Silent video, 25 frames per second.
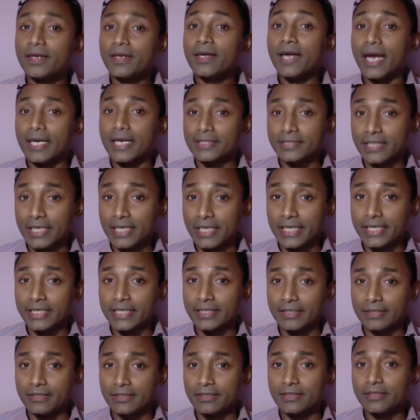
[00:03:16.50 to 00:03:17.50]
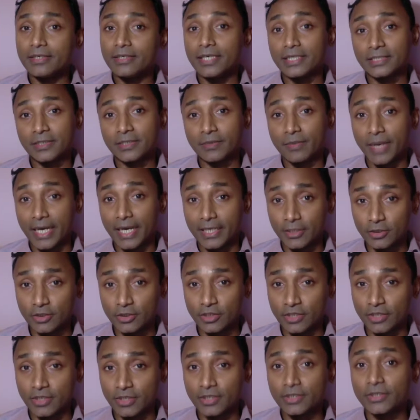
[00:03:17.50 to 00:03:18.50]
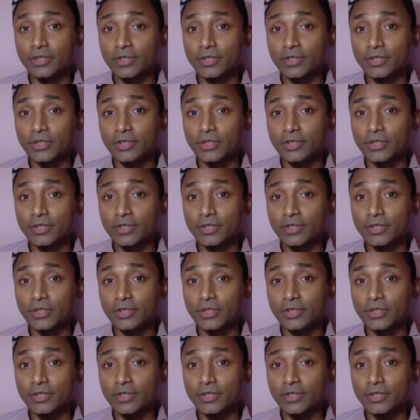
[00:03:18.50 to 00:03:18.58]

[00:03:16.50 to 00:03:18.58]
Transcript: As a leader, as a manager,